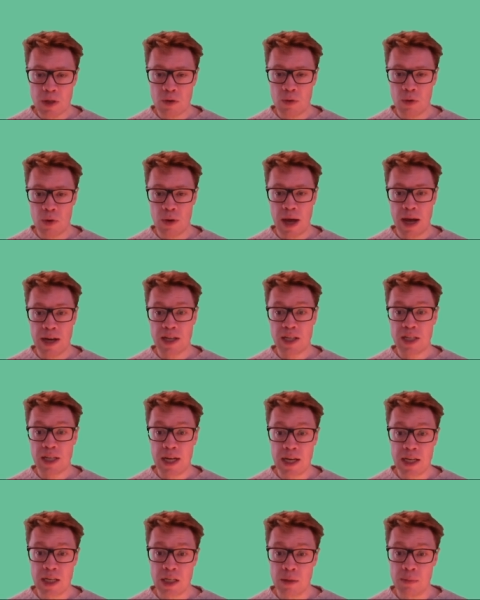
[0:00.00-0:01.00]
through that
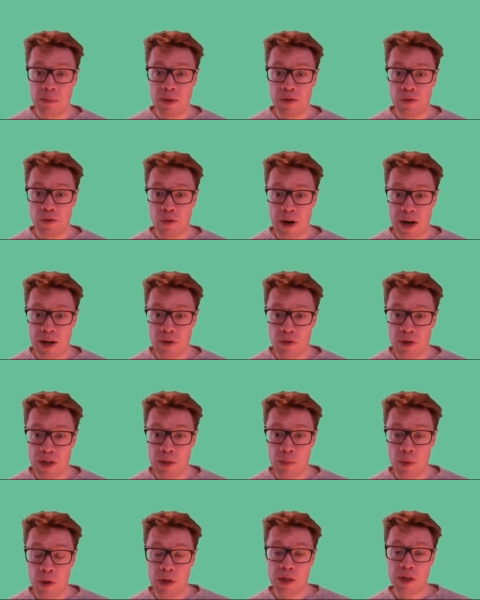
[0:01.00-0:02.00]
tend and befriend
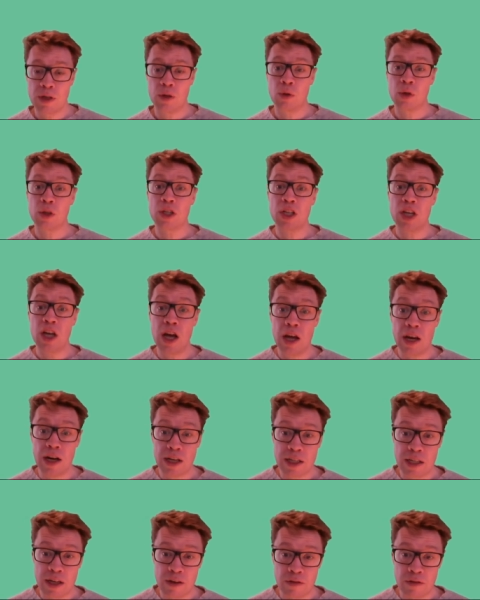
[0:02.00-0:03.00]
response, an
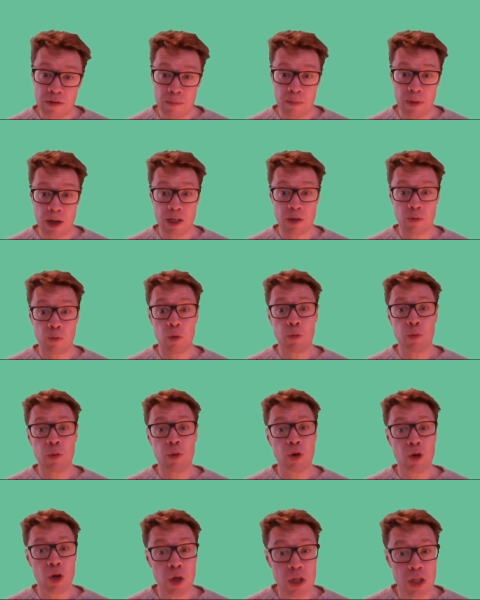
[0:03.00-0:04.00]
alternative, much more
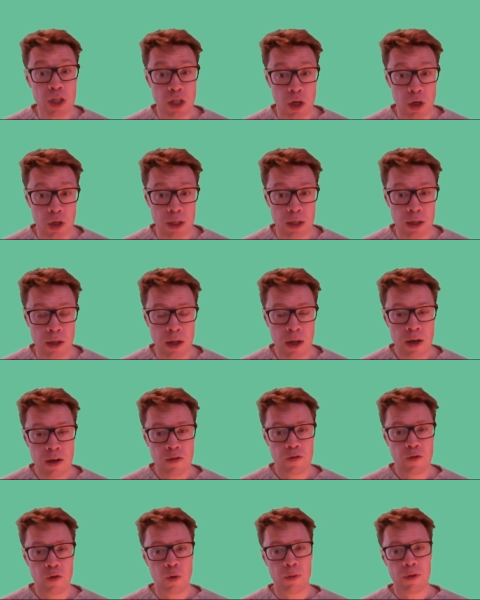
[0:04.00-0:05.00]
pro-social
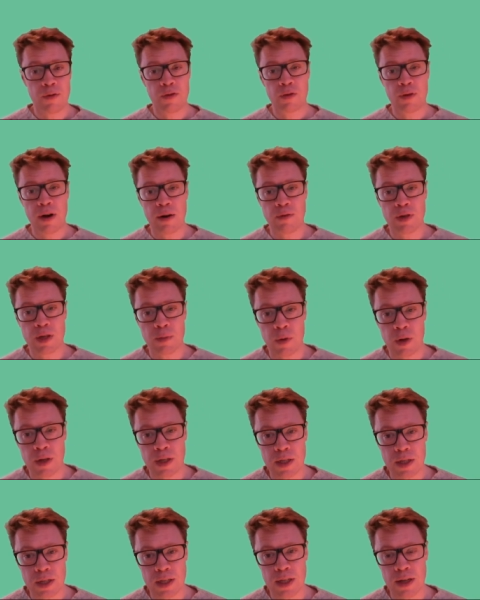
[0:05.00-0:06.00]
form of threat
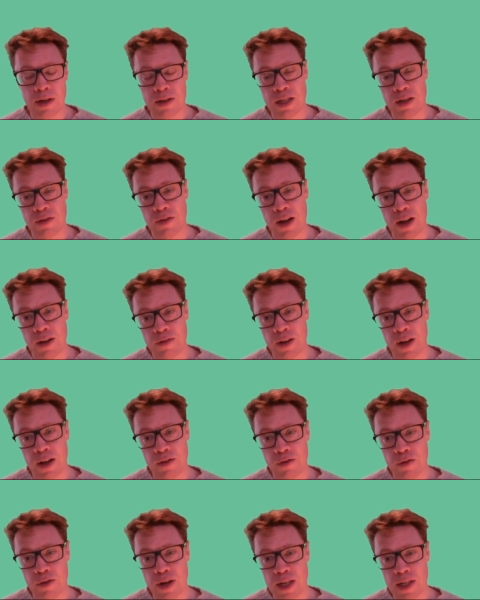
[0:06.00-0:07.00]
response to fight,
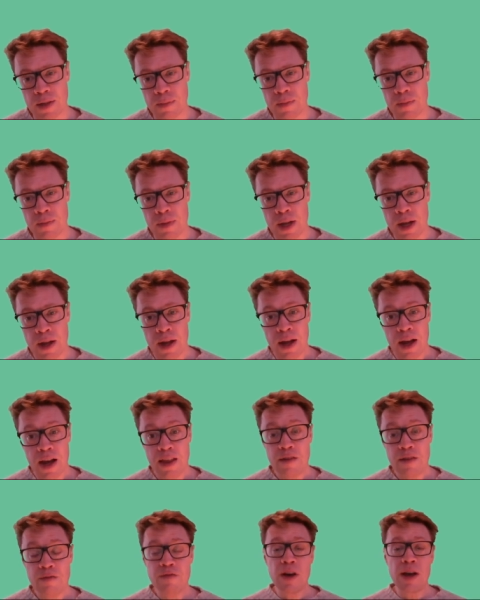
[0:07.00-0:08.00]
flight, freeze.
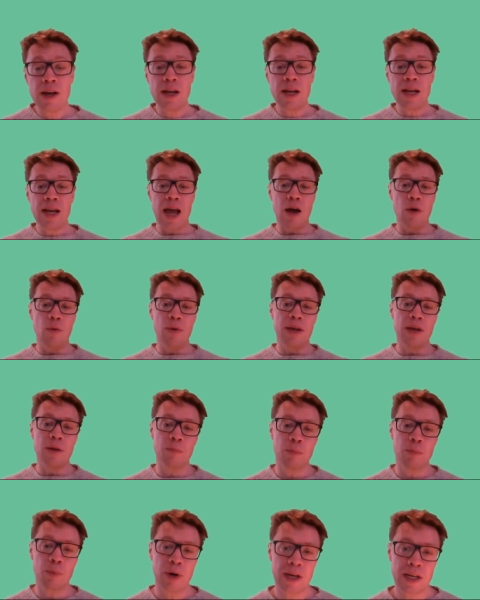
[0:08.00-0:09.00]
And then finally, how we can
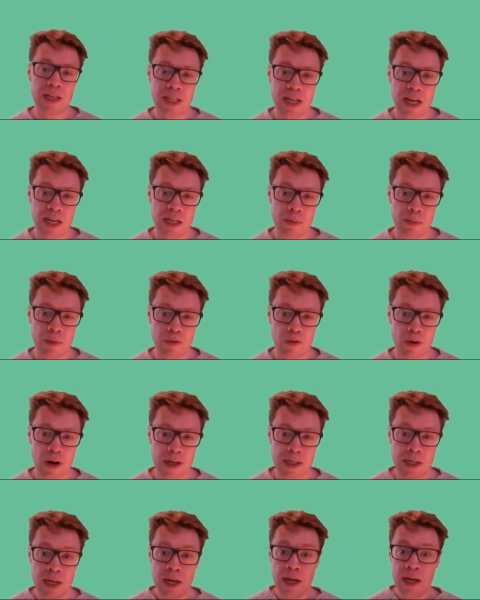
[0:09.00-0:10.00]
bring tend and befriend